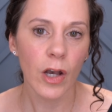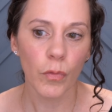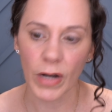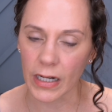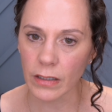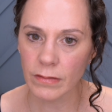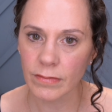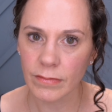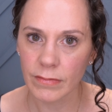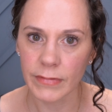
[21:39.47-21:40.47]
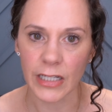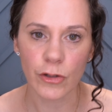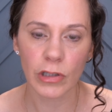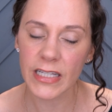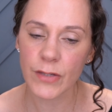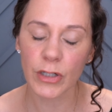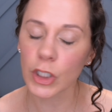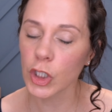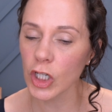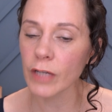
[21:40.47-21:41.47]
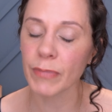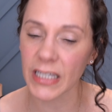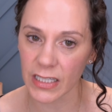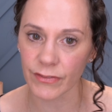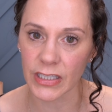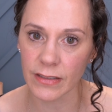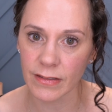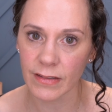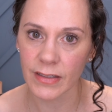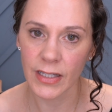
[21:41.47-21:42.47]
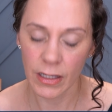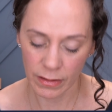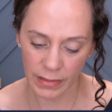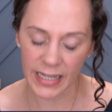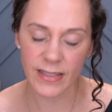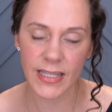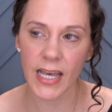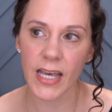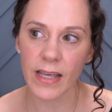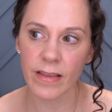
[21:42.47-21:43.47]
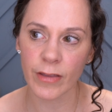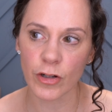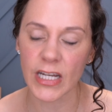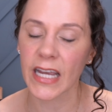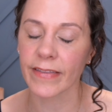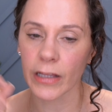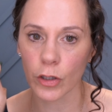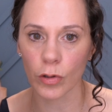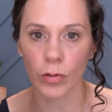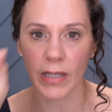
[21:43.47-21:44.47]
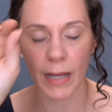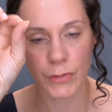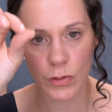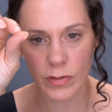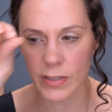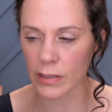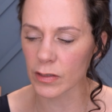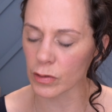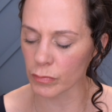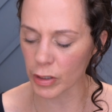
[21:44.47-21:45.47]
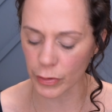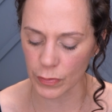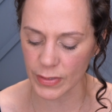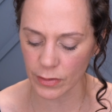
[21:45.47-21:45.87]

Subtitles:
Well, nitroglycerin could be given, like say they're taking the little capsules, the little, what are those?